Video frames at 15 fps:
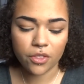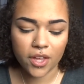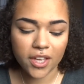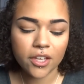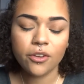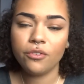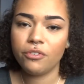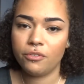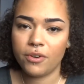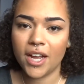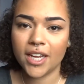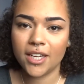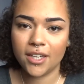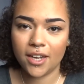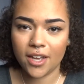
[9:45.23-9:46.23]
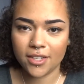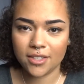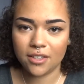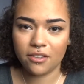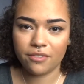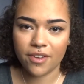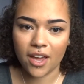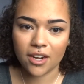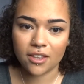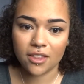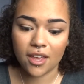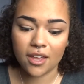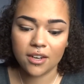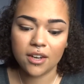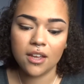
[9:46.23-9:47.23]
Thank you for recognizing the fact
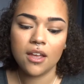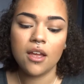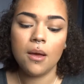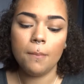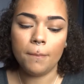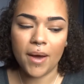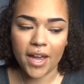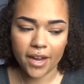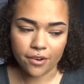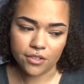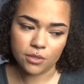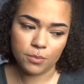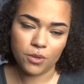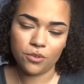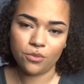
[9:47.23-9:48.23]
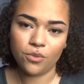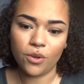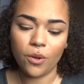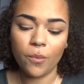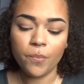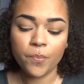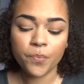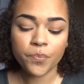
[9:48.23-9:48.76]
that my hair is beautiful.